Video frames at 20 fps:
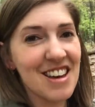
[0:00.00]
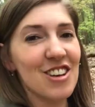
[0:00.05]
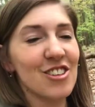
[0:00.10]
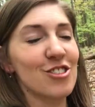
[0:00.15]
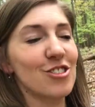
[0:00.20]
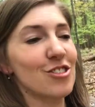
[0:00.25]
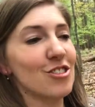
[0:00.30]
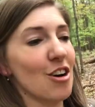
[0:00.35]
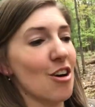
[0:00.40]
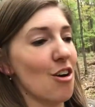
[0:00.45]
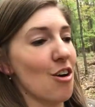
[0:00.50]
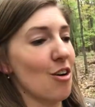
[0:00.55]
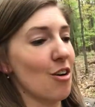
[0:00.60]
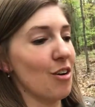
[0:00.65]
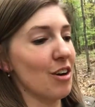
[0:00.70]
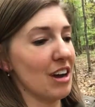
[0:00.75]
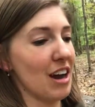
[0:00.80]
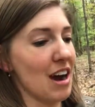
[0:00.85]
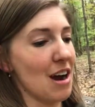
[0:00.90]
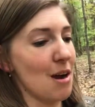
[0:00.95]

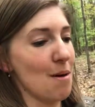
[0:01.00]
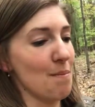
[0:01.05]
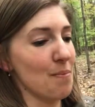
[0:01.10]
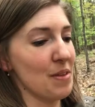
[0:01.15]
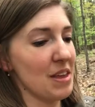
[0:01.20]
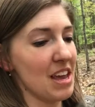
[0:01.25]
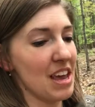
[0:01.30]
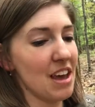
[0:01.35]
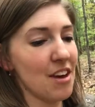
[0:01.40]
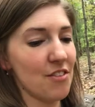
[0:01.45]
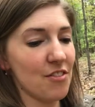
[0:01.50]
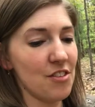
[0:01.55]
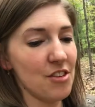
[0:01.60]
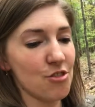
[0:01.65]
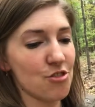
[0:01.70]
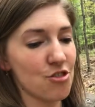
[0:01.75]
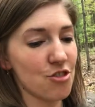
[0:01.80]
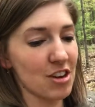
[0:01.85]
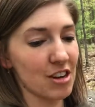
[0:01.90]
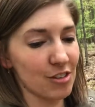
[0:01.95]
So um, if
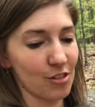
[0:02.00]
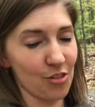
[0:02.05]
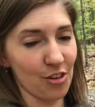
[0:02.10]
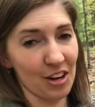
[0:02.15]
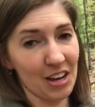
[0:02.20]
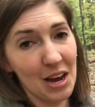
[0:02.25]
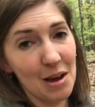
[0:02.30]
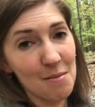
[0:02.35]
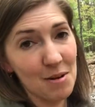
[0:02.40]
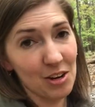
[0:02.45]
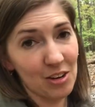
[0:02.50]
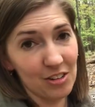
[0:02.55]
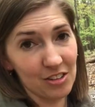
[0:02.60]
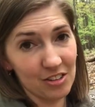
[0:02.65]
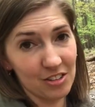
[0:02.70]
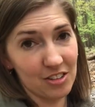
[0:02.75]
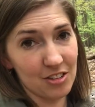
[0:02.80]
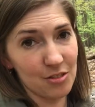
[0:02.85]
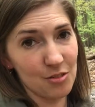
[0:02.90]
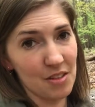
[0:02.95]
you transfer
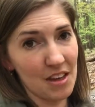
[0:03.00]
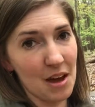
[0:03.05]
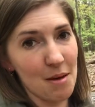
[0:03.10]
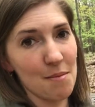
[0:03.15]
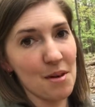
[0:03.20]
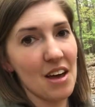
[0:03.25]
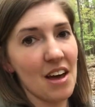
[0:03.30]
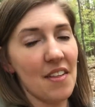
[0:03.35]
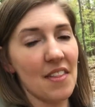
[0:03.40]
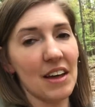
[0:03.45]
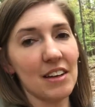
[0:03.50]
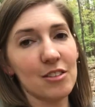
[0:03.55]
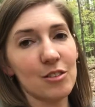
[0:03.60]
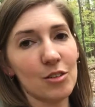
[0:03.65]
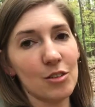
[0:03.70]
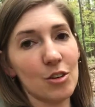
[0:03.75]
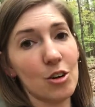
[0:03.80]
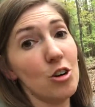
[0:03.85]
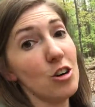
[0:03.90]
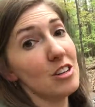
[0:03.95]
chemicals to them, that's
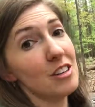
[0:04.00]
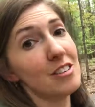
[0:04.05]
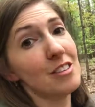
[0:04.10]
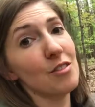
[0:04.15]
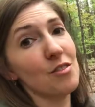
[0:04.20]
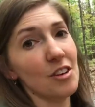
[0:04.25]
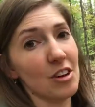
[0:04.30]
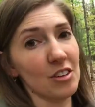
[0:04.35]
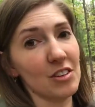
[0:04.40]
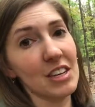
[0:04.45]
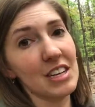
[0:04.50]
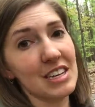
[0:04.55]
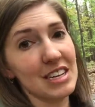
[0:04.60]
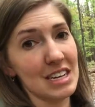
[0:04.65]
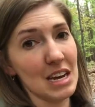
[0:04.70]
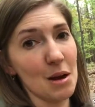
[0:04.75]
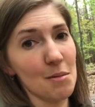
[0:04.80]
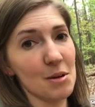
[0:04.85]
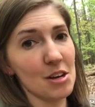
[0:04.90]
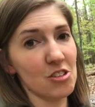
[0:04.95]
could severely
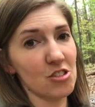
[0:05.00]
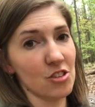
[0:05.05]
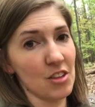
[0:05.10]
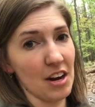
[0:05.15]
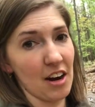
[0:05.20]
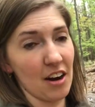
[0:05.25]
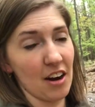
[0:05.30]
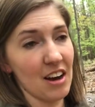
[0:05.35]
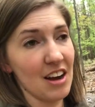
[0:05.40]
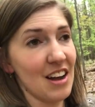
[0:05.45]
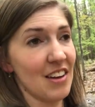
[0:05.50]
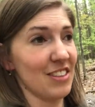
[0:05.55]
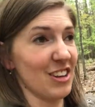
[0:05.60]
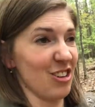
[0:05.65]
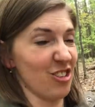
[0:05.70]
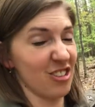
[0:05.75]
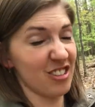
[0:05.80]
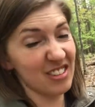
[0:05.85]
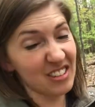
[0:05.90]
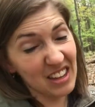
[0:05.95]
damage their,
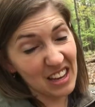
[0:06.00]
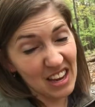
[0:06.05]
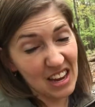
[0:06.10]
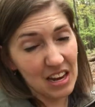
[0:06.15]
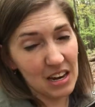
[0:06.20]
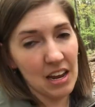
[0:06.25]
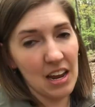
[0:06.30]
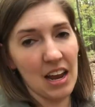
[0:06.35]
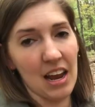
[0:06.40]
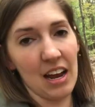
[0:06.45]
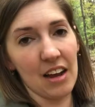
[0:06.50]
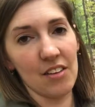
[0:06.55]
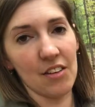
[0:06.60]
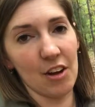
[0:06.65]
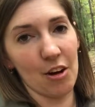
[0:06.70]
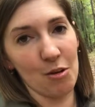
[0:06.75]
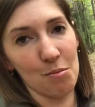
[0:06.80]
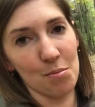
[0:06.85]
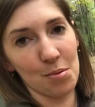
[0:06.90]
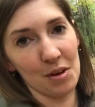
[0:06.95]
their skin and
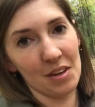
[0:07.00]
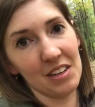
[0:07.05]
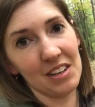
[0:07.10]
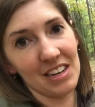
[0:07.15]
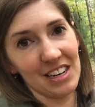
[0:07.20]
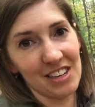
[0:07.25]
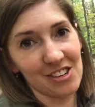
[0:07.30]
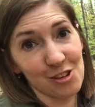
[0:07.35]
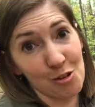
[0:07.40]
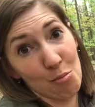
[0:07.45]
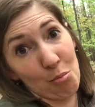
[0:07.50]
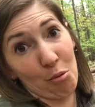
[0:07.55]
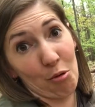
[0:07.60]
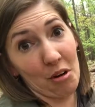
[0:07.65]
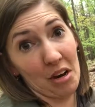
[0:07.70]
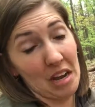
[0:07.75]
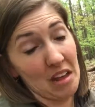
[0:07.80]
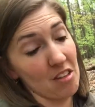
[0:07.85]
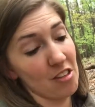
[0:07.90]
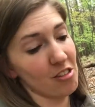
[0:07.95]
their ability to
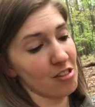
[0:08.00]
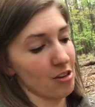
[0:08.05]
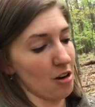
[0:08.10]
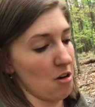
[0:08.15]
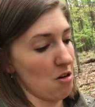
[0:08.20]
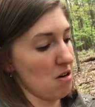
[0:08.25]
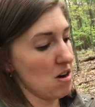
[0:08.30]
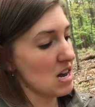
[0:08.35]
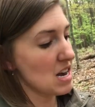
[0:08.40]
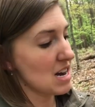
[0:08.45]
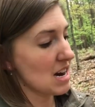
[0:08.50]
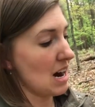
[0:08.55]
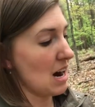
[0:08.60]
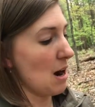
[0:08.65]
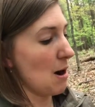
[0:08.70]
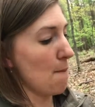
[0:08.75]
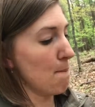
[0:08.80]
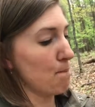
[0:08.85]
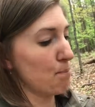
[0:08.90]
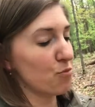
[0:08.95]
breathe. So
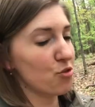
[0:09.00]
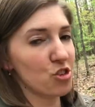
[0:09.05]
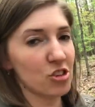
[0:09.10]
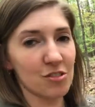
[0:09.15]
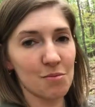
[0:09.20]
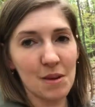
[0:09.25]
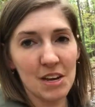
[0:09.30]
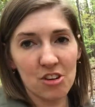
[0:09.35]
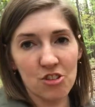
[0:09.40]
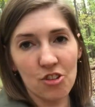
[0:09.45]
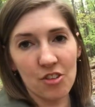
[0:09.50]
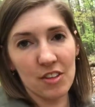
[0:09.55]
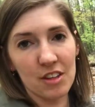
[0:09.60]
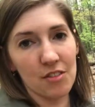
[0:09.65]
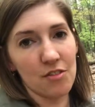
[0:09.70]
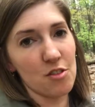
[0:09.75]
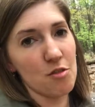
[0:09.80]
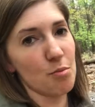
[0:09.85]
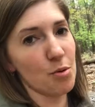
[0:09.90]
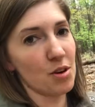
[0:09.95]
um, just make sure that
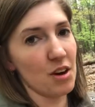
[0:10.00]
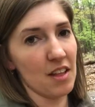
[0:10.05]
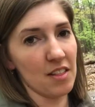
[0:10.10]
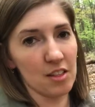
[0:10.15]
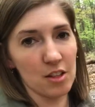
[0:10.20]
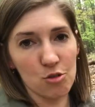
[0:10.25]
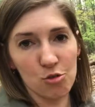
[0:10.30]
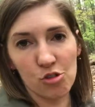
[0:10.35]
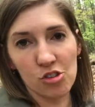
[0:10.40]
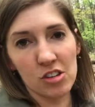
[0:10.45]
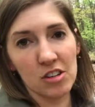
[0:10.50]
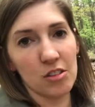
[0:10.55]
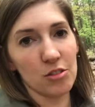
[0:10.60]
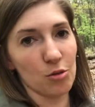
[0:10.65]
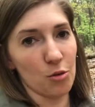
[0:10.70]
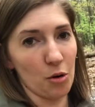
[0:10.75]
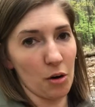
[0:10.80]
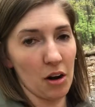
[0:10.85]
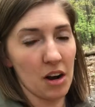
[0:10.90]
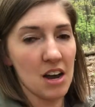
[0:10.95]
if you put on lotions
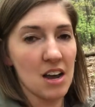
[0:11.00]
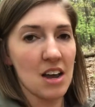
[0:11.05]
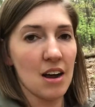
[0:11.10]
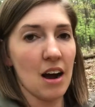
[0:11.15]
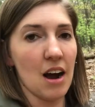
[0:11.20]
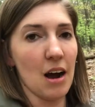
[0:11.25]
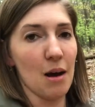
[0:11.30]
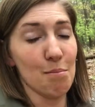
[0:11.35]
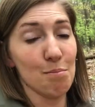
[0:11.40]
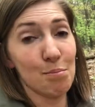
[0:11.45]
or uh,